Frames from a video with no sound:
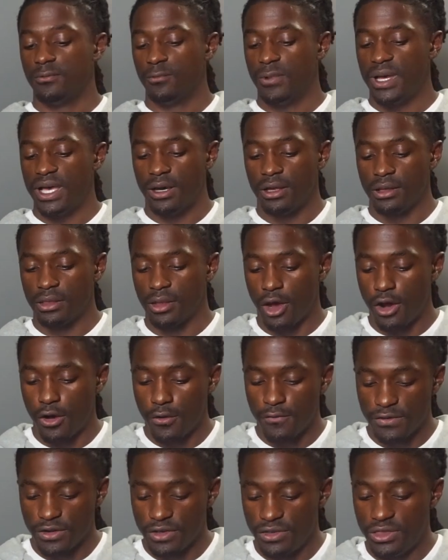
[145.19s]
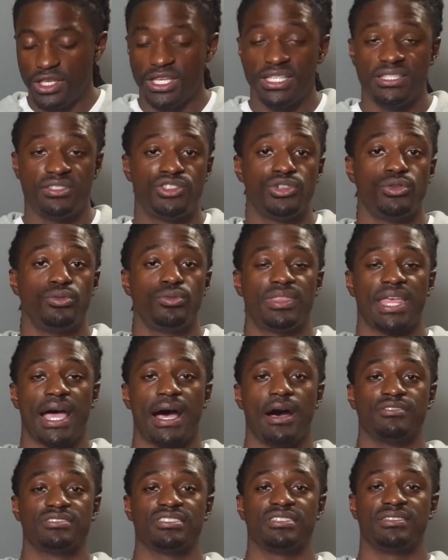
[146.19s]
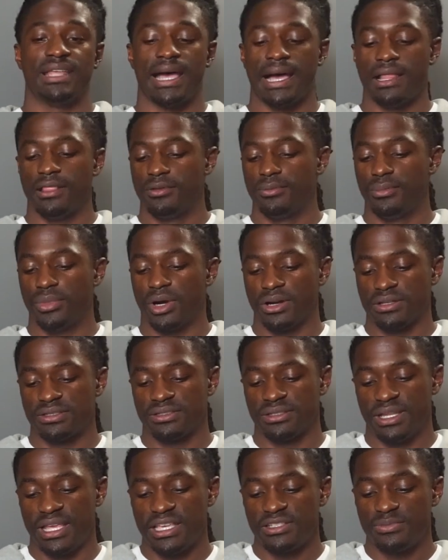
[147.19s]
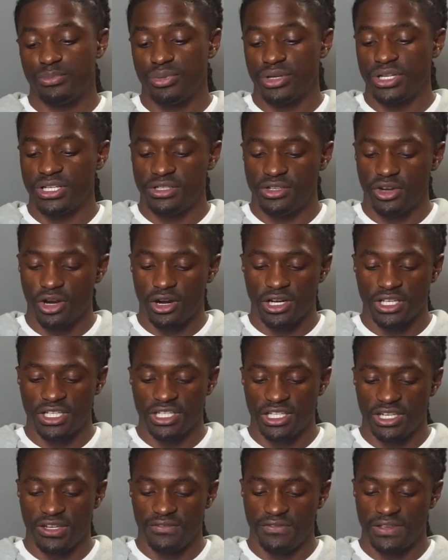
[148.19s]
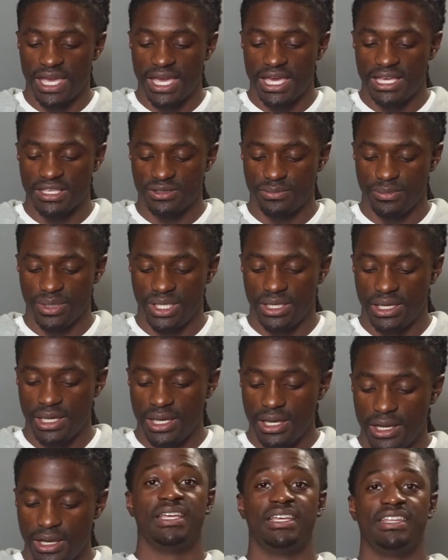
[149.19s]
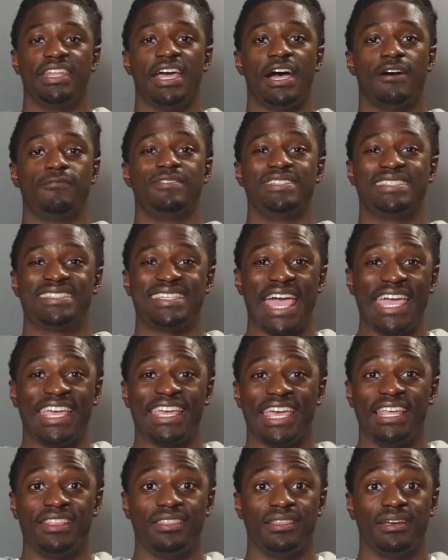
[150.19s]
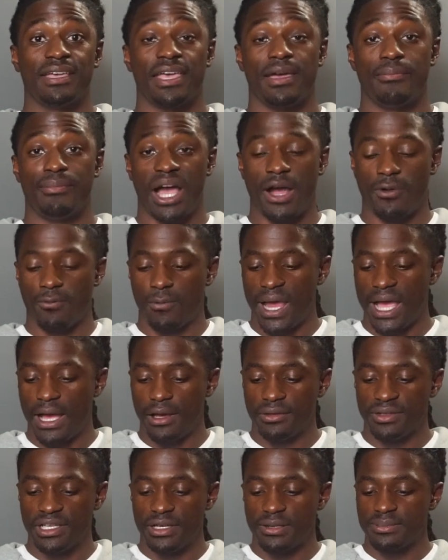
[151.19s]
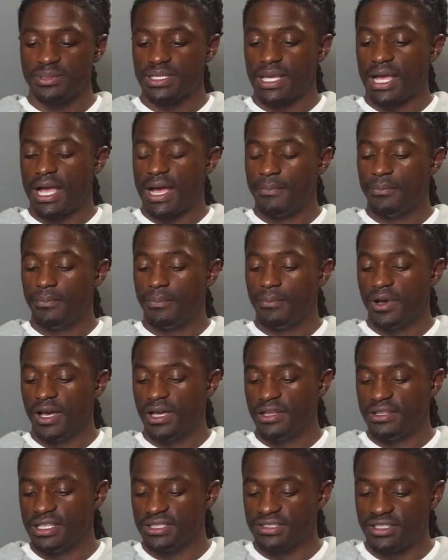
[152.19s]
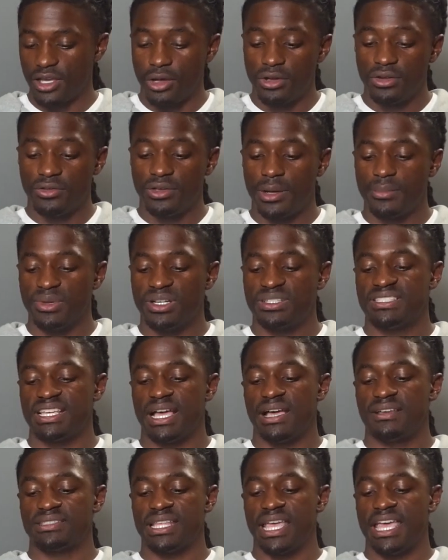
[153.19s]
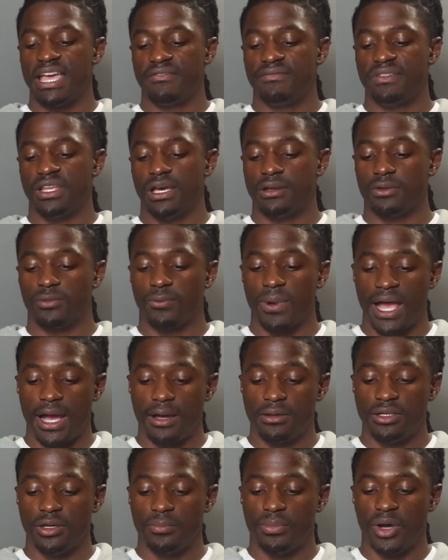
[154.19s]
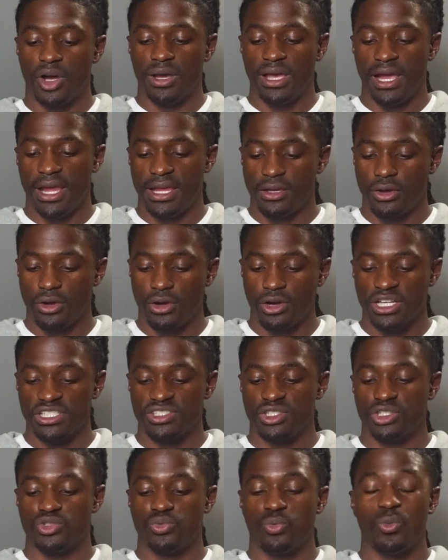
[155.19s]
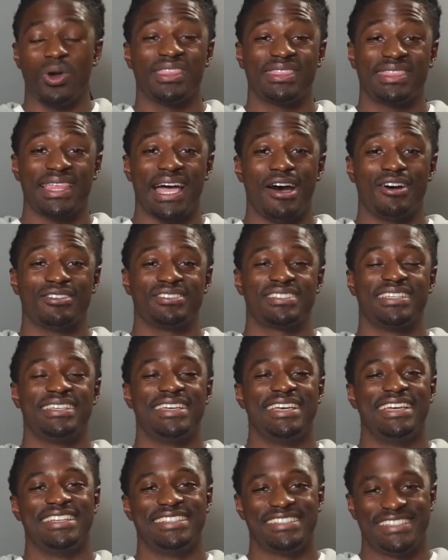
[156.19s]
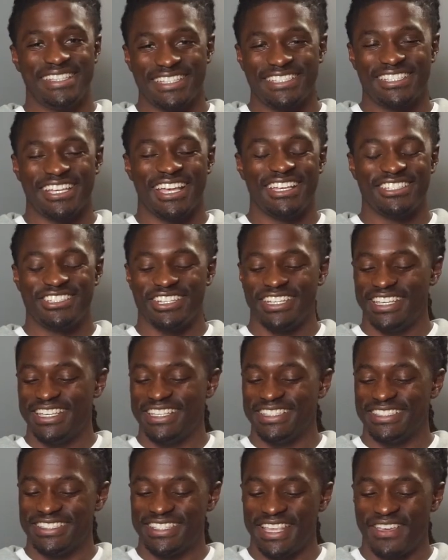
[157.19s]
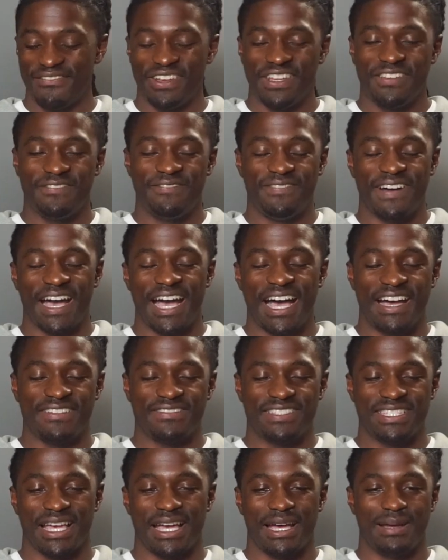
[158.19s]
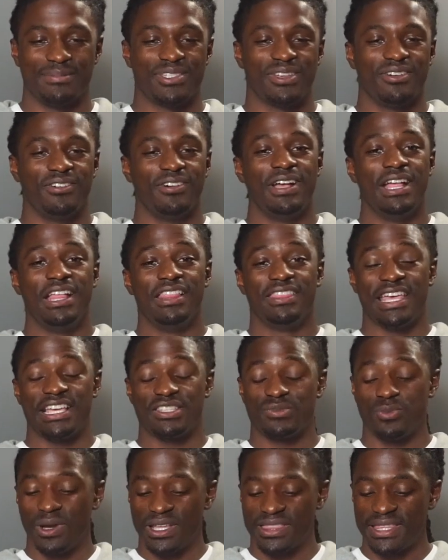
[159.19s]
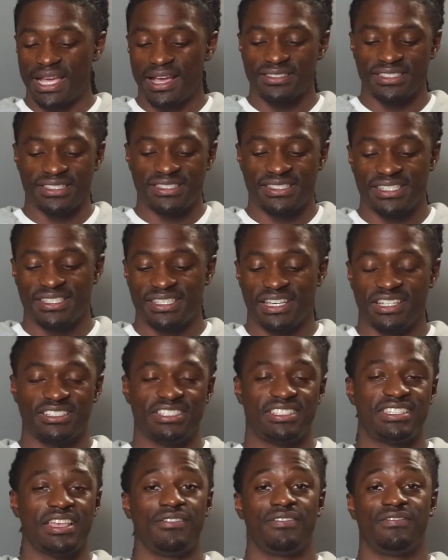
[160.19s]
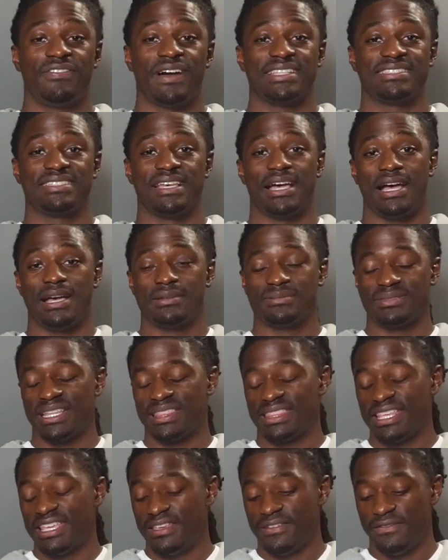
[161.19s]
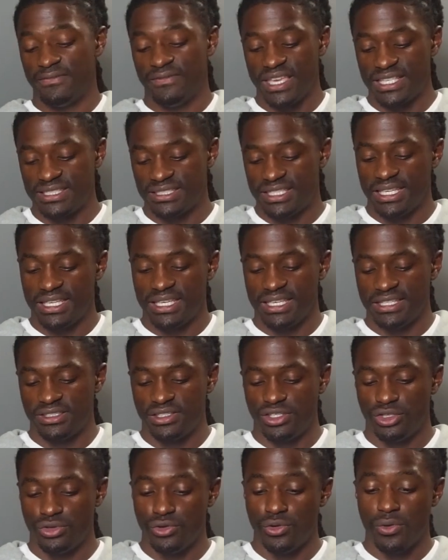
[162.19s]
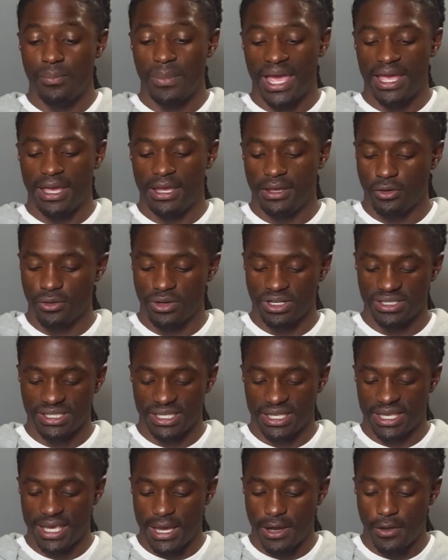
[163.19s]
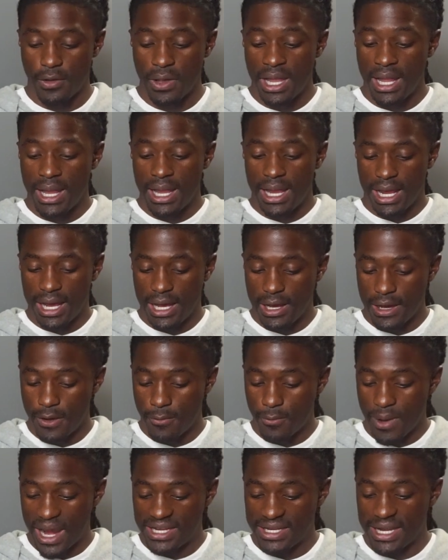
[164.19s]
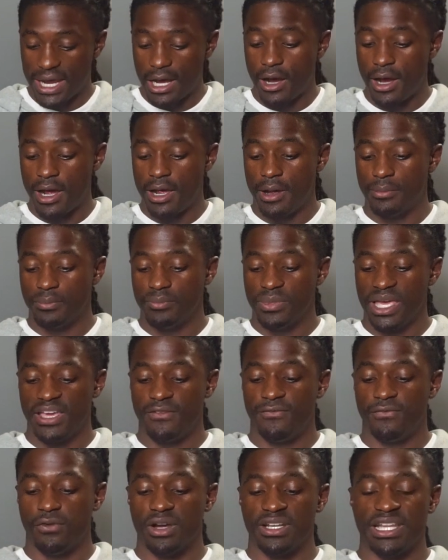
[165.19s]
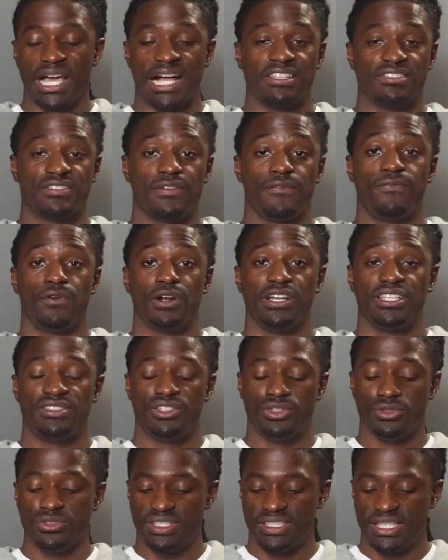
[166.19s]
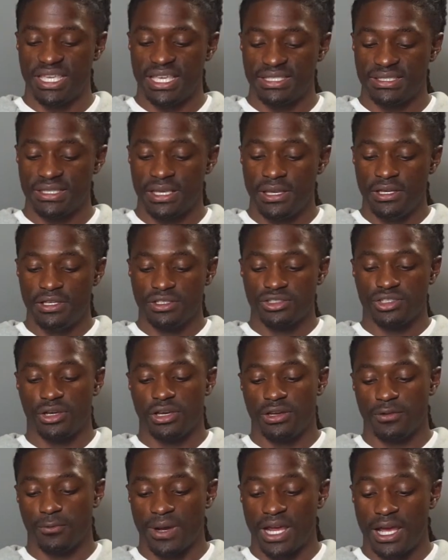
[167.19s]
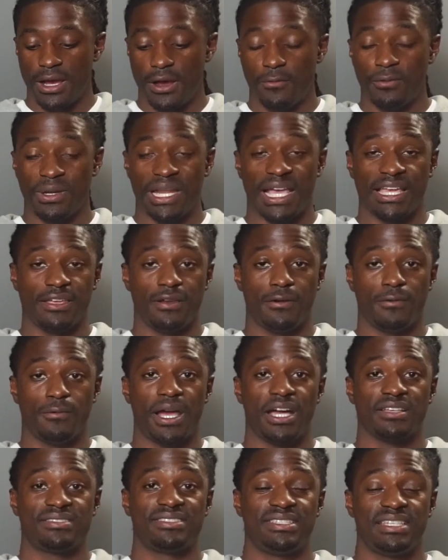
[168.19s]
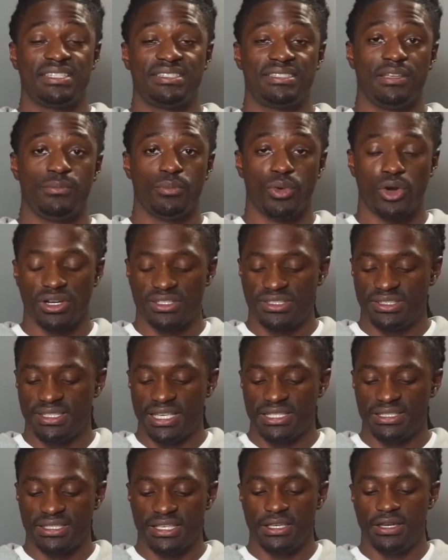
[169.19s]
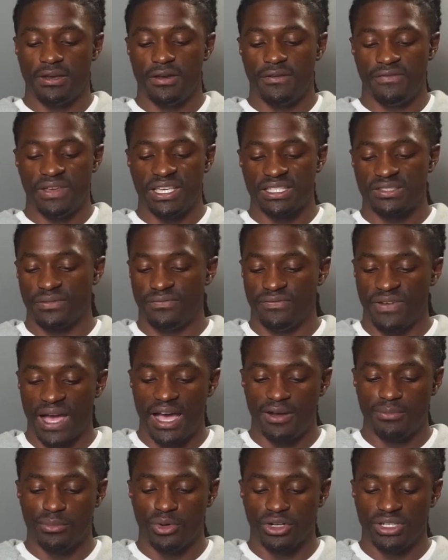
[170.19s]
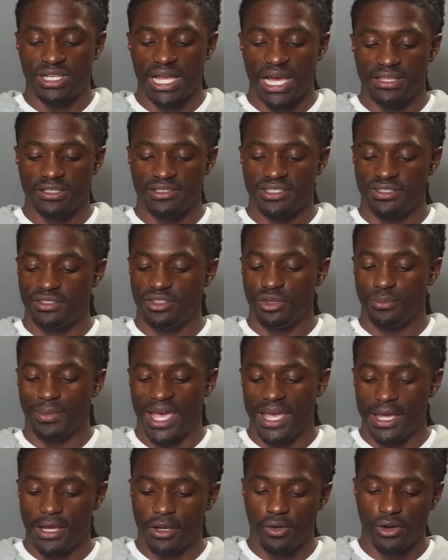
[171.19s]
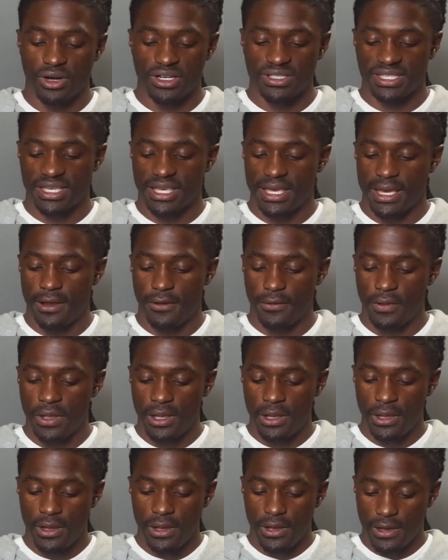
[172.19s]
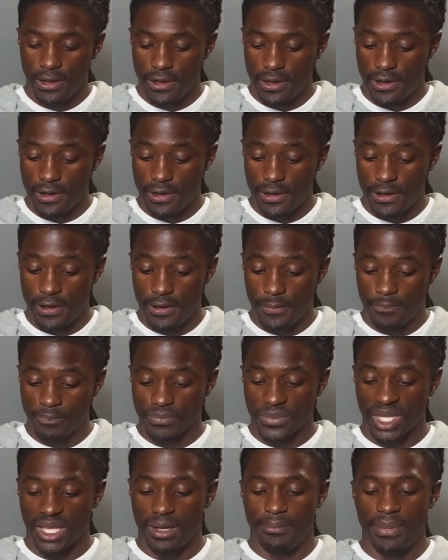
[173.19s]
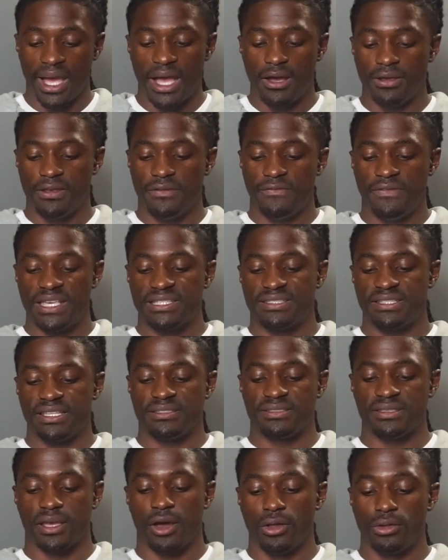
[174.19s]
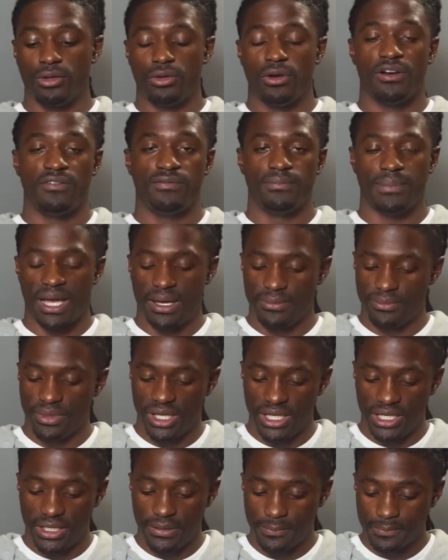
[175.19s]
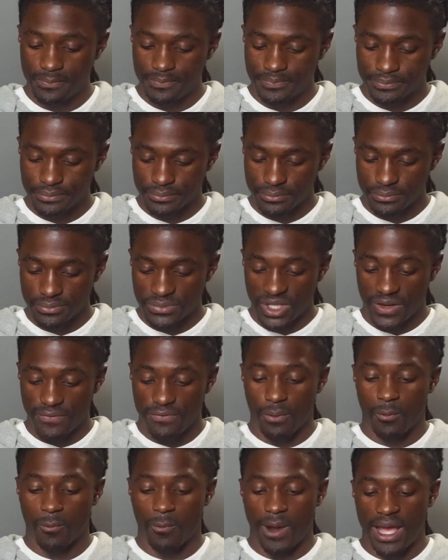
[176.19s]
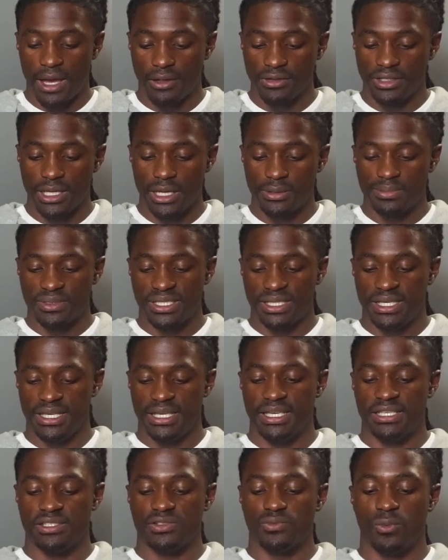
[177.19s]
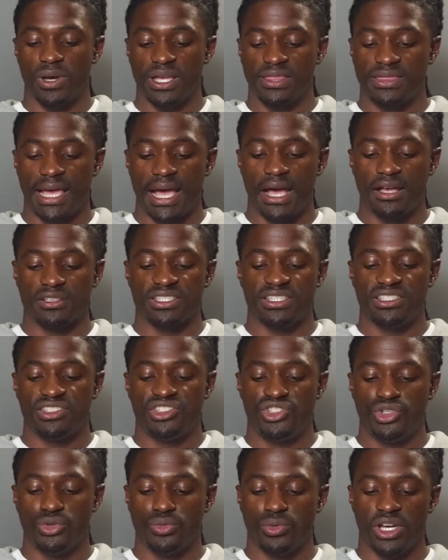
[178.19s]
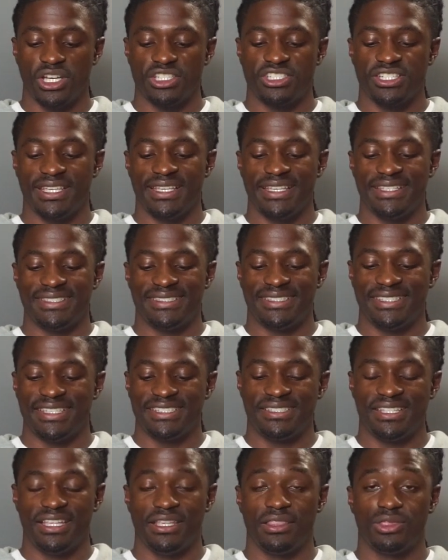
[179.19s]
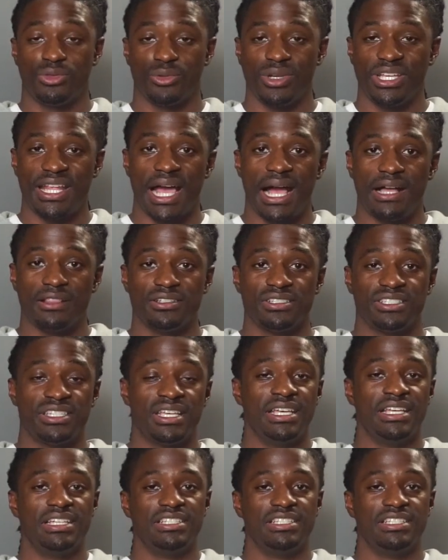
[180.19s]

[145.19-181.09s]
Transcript: well over the two thousand dollar mark, so that's pretty darn good if you ask me. Now if we take a look at my roundups, the total number of times that I have done a roundup on Acorns is one thousand six hundred seventy-five times, so that's one thousand six hundred seventy-five times that they invested into my Acorns account. Uh, right now I'm at four dollars and forty-two cents. So around, when I get around sixty more cents, it'll invest five more dollars into my Acorns account. Um, amount invested total of my money from roundups is one thousand two hundred sixty-three dollars